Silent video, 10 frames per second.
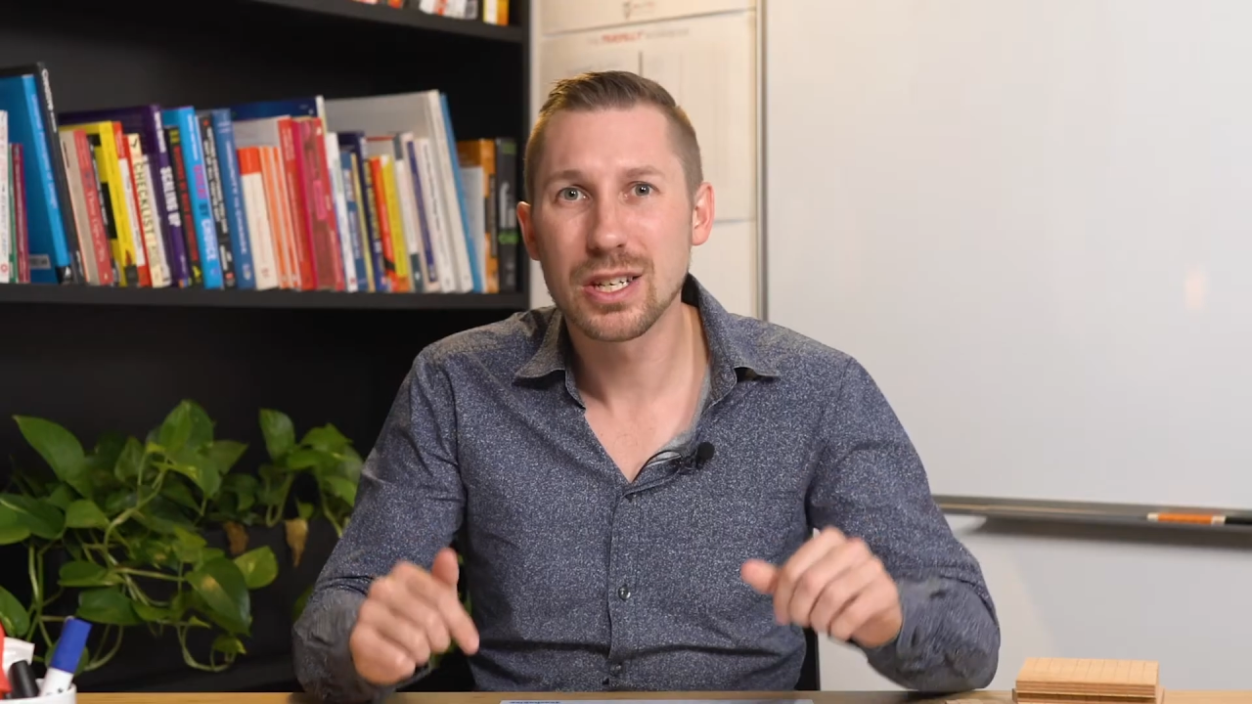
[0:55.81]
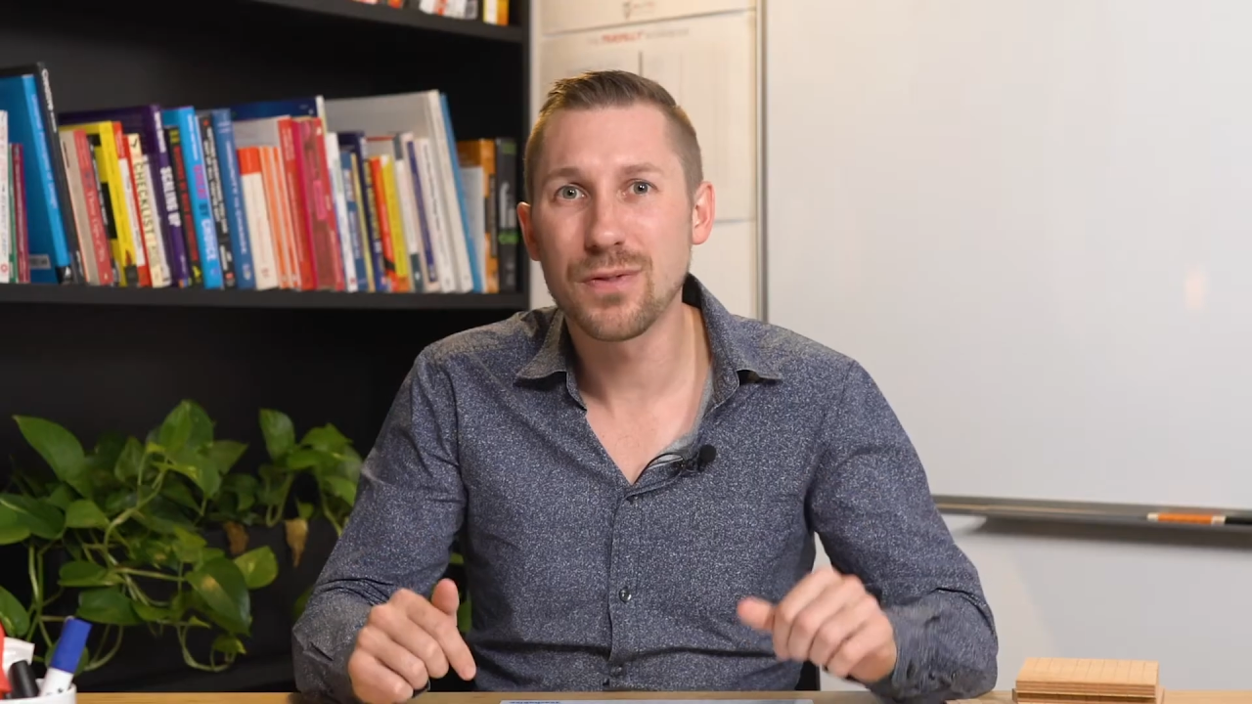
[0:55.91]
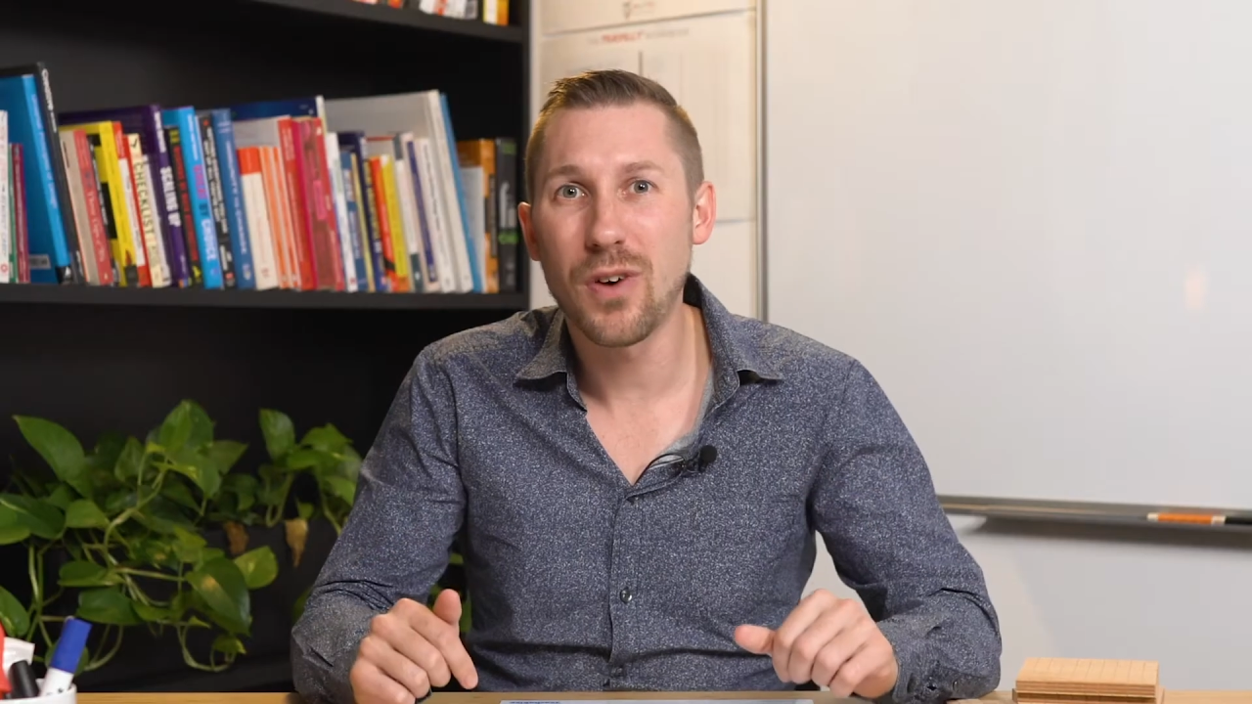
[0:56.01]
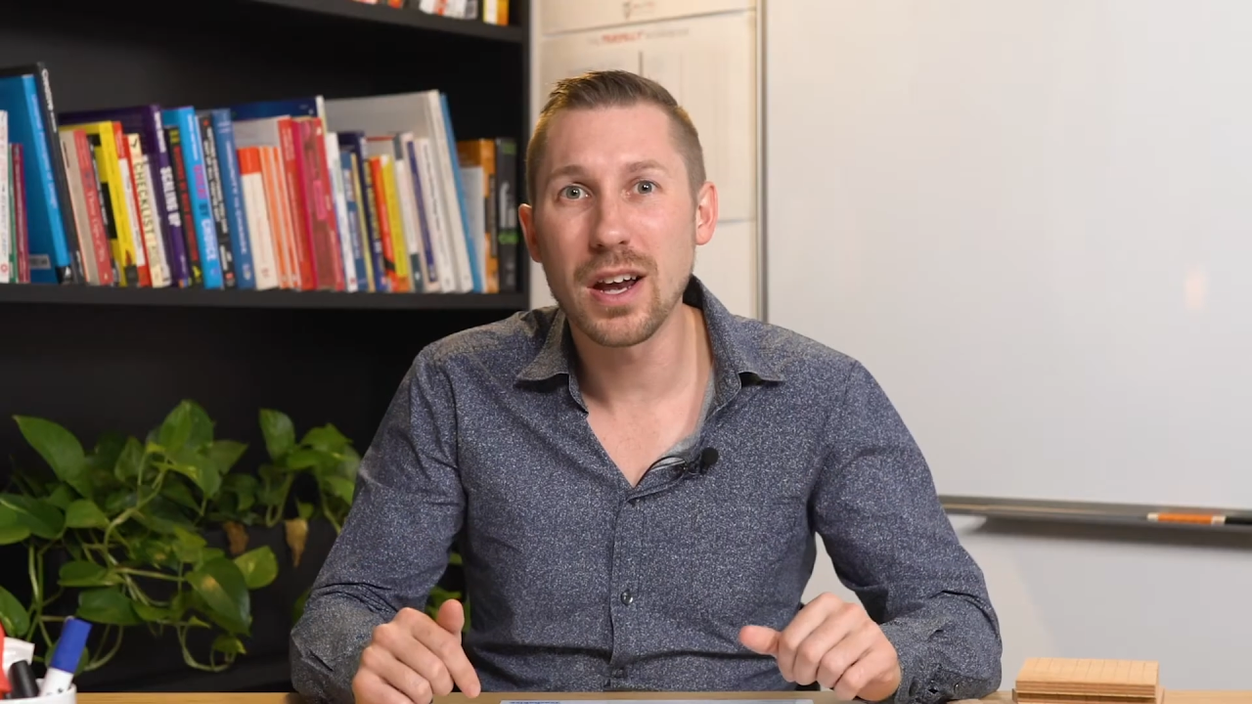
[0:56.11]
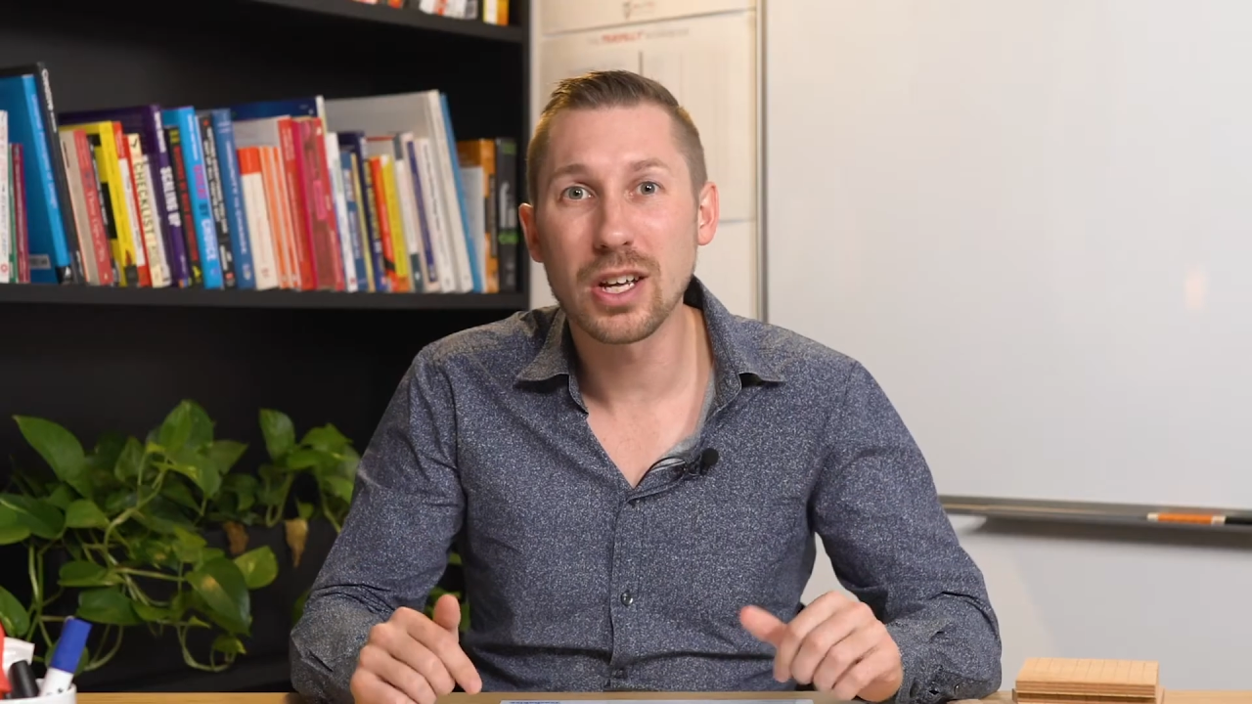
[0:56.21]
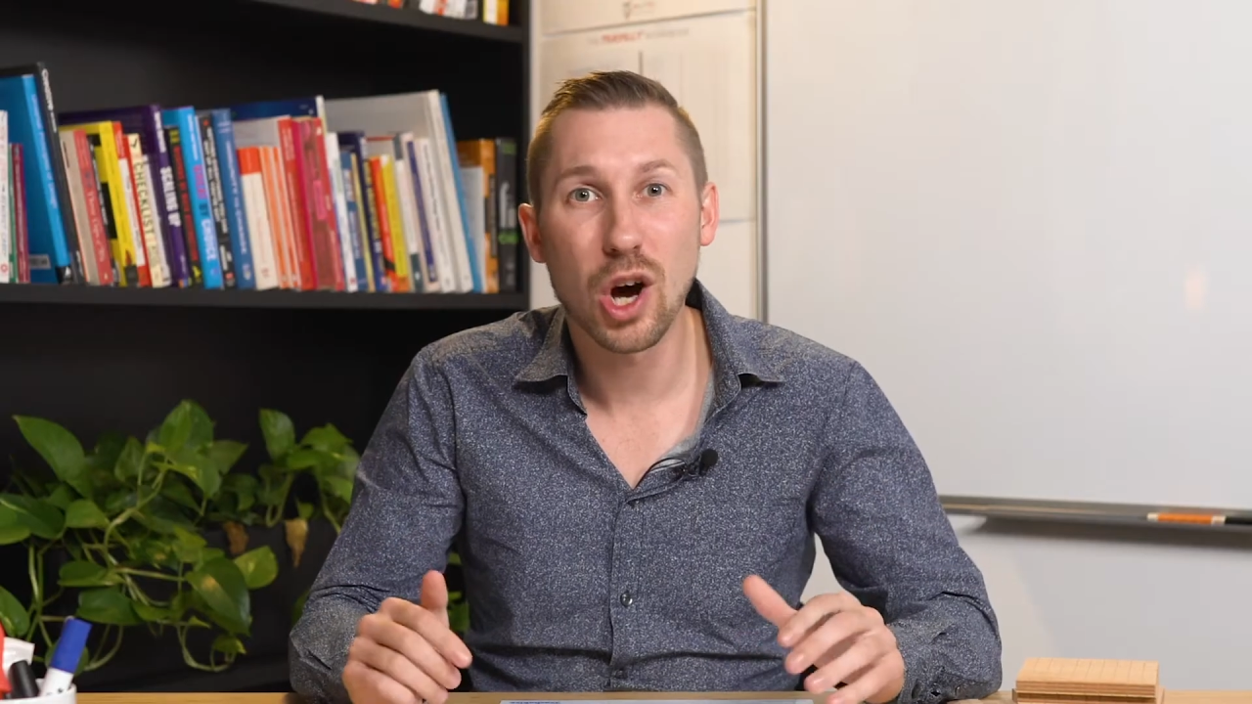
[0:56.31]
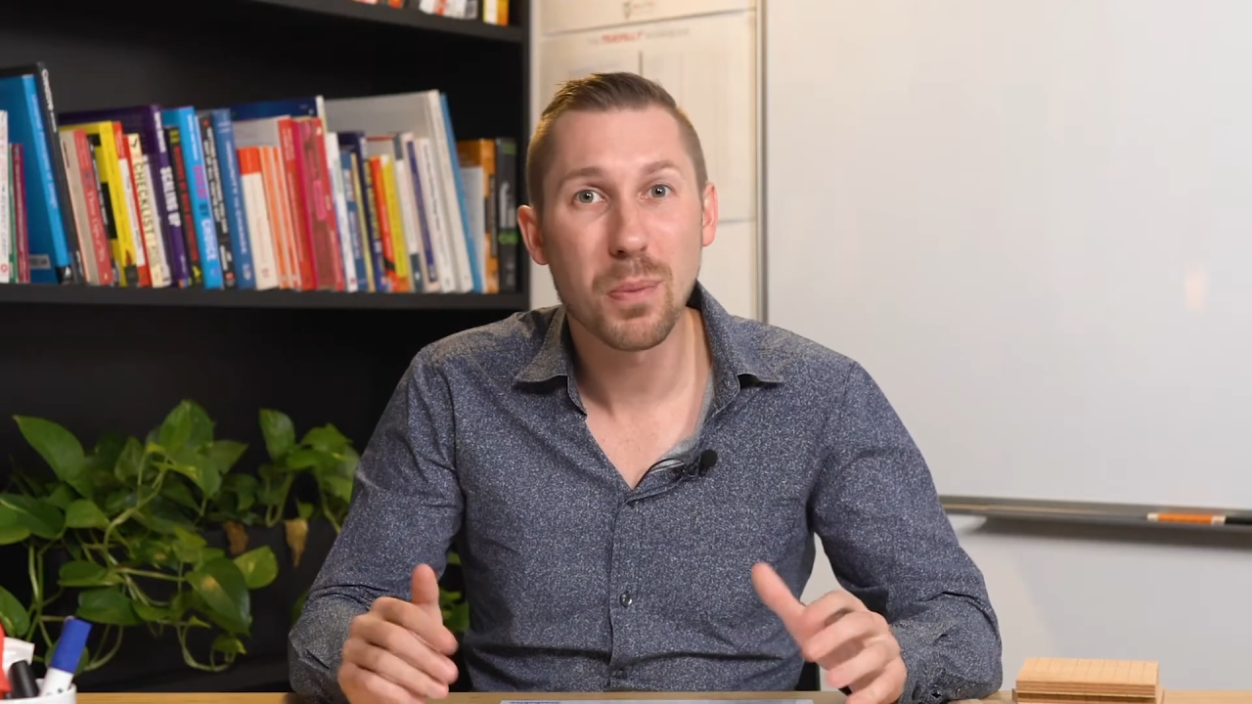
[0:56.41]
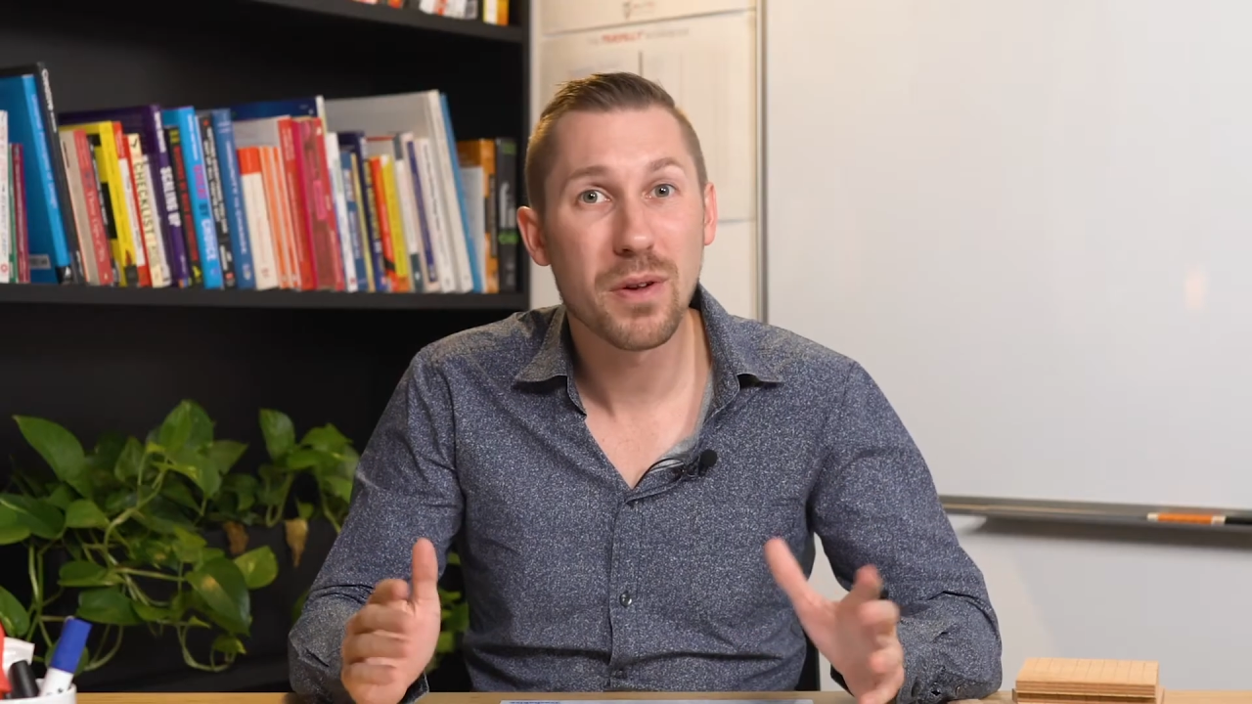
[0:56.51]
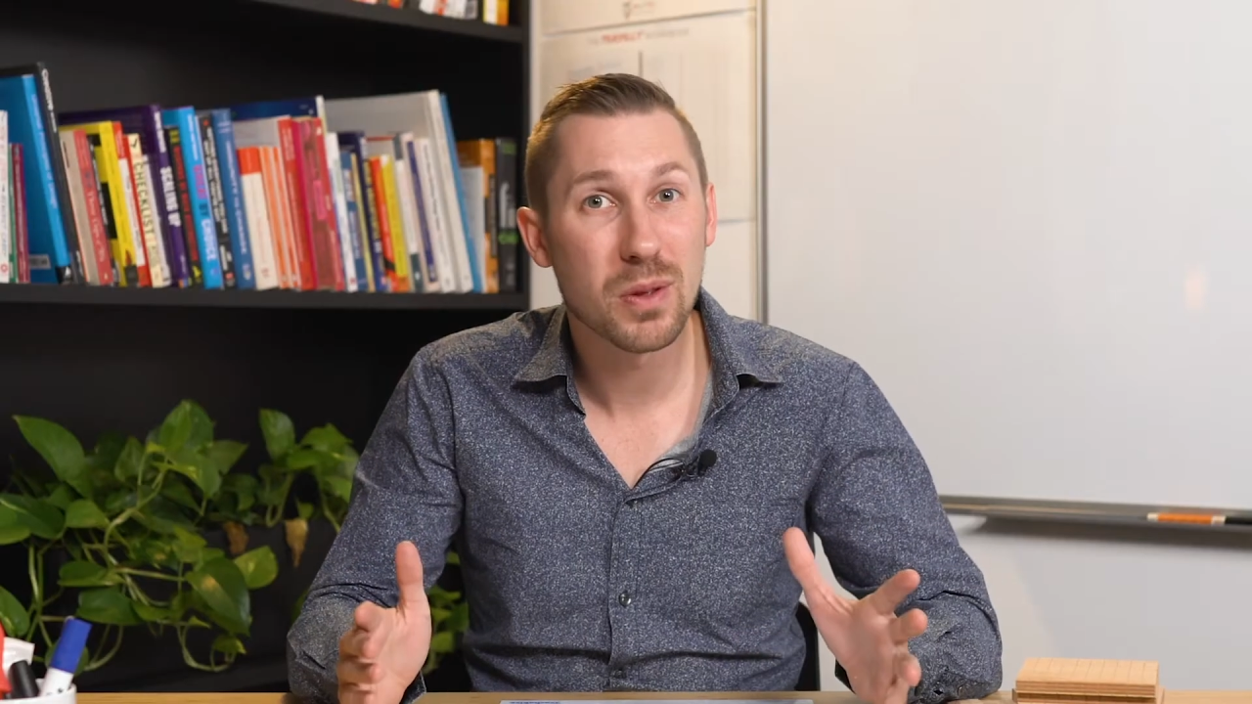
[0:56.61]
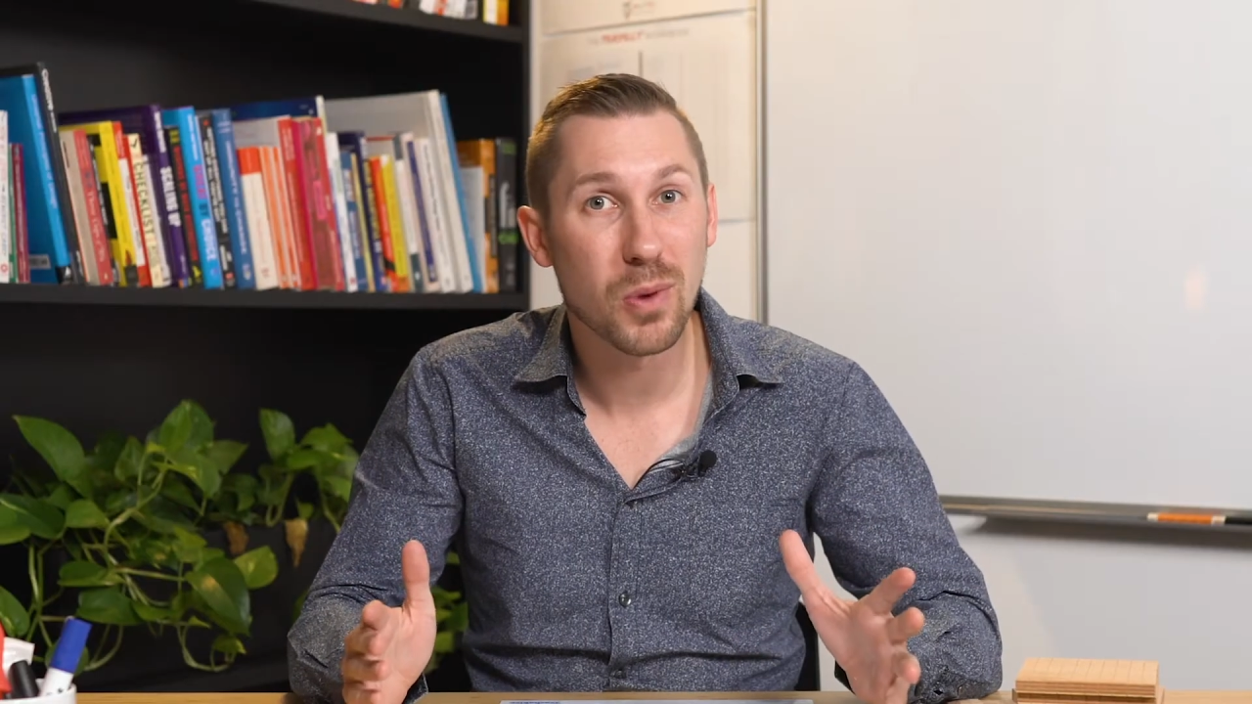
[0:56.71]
To find a copy of the